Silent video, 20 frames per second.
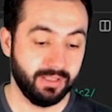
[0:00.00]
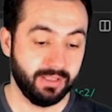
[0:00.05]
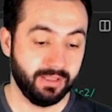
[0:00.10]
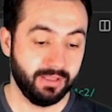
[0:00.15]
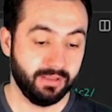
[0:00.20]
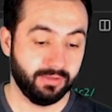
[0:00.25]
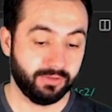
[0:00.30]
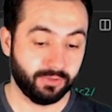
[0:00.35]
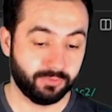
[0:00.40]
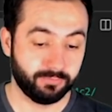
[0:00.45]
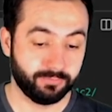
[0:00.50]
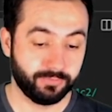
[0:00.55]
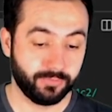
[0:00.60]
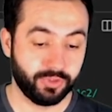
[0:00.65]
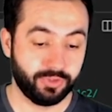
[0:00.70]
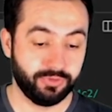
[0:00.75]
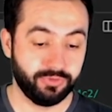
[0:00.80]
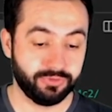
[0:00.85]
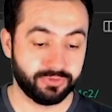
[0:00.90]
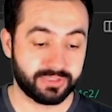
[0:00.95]
So
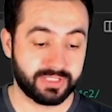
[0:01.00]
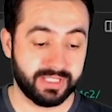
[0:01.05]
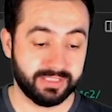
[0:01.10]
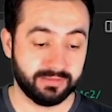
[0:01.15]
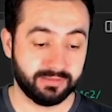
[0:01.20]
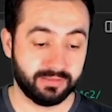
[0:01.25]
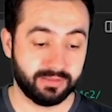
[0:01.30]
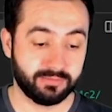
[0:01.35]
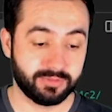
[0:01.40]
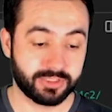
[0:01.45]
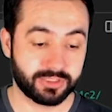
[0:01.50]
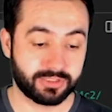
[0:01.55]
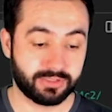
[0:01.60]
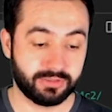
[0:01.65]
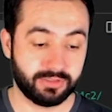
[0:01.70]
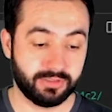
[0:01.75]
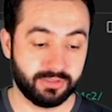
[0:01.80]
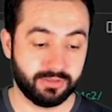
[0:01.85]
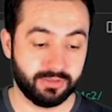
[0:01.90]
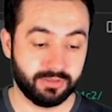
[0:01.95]
to use that, I'm just
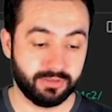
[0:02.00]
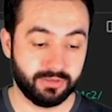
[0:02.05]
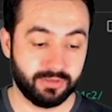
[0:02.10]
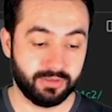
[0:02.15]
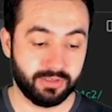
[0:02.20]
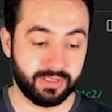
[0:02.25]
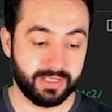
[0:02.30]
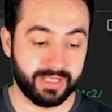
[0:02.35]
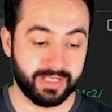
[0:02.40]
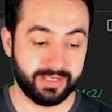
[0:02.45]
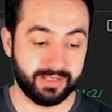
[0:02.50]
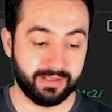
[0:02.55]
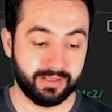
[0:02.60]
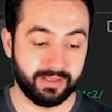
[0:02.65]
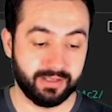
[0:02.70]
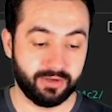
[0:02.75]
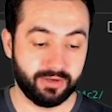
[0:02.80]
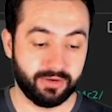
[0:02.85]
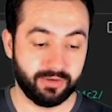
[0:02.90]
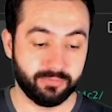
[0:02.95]
adding
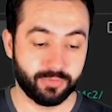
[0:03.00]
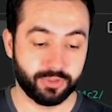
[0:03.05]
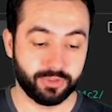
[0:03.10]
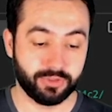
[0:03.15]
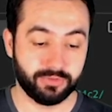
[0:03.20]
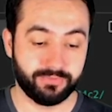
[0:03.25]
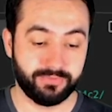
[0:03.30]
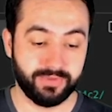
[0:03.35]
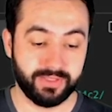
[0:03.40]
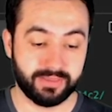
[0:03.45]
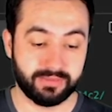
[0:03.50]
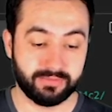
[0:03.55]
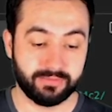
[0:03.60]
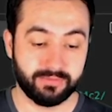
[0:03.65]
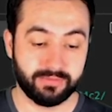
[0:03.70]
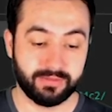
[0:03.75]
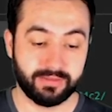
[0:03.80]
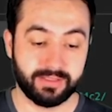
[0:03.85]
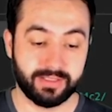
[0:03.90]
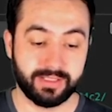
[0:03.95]
here in model fit,
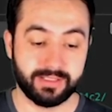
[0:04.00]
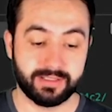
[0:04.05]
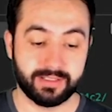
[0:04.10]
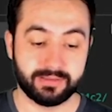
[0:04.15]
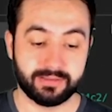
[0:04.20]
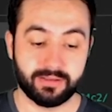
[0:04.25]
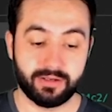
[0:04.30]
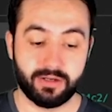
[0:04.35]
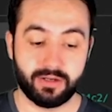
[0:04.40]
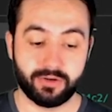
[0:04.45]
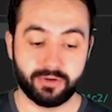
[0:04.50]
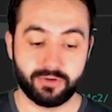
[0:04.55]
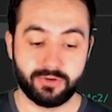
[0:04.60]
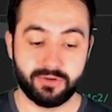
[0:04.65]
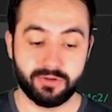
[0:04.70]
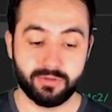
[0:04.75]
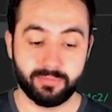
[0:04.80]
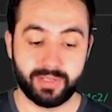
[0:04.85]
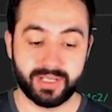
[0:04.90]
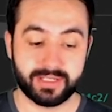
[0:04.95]
saying that our
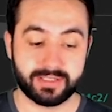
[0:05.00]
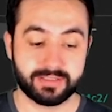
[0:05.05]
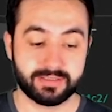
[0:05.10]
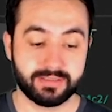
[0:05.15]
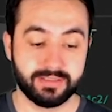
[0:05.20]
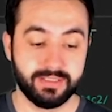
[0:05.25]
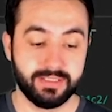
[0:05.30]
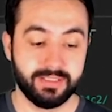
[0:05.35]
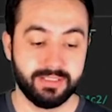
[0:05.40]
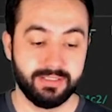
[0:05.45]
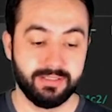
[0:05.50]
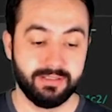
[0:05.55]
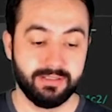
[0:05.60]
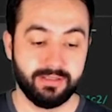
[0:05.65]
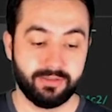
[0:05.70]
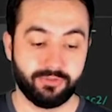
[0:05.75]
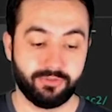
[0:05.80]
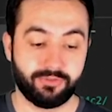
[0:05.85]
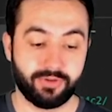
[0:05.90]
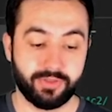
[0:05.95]
callbacks,
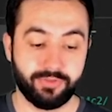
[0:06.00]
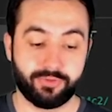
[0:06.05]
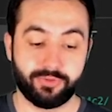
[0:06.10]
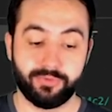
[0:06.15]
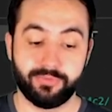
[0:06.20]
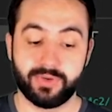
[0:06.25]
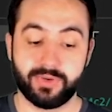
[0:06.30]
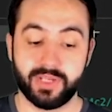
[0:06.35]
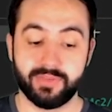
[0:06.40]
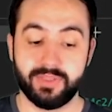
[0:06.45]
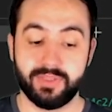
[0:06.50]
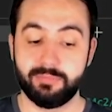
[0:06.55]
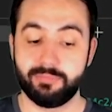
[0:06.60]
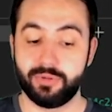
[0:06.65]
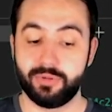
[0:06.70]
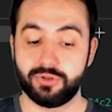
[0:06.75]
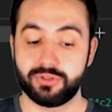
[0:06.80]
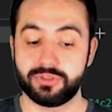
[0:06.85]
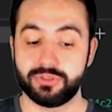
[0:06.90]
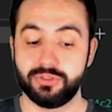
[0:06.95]
you run through 5
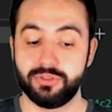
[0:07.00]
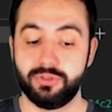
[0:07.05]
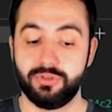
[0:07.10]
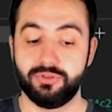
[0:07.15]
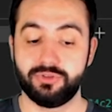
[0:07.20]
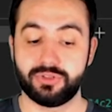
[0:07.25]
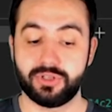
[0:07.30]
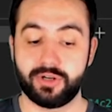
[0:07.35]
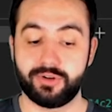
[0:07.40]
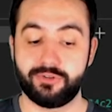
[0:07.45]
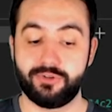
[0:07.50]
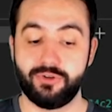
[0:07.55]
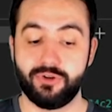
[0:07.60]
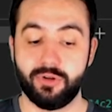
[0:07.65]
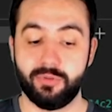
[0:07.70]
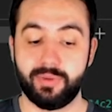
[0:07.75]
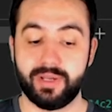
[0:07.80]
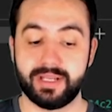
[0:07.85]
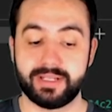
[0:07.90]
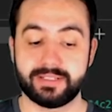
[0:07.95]
epochs, use our
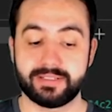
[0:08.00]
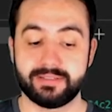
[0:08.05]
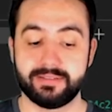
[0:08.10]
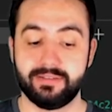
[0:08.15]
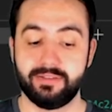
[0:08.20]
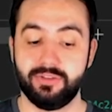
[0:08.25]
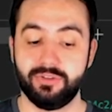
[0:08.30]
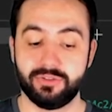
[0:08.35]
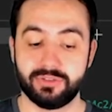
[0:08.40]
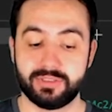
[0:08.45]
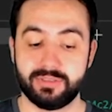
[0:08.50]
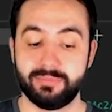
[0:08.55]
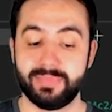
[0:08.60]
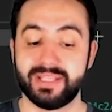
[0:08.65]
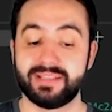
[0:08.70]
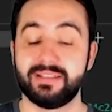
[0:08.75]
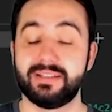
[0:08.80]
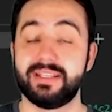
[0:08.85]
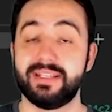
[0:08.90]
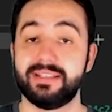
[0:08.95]
callbacks, use the
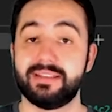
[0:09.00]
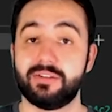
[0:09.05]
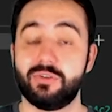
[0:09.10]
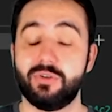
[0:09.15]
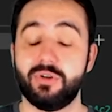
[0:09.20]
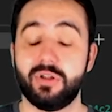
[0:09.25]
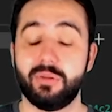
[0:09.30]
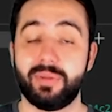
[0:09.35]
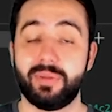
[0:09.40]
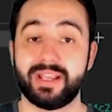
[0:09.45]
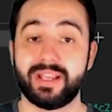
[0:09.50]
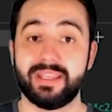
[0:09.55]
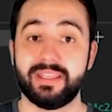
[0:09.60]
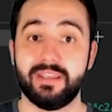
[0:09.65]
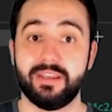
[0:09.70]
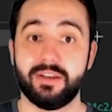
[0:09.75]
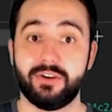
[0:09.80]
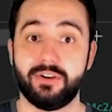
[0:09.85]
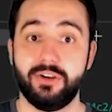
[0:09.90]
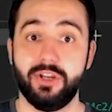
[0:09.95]
metadata callback
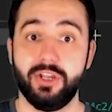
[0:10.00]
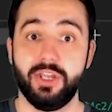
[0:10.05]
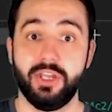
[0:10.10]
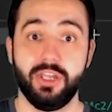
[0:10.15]
here.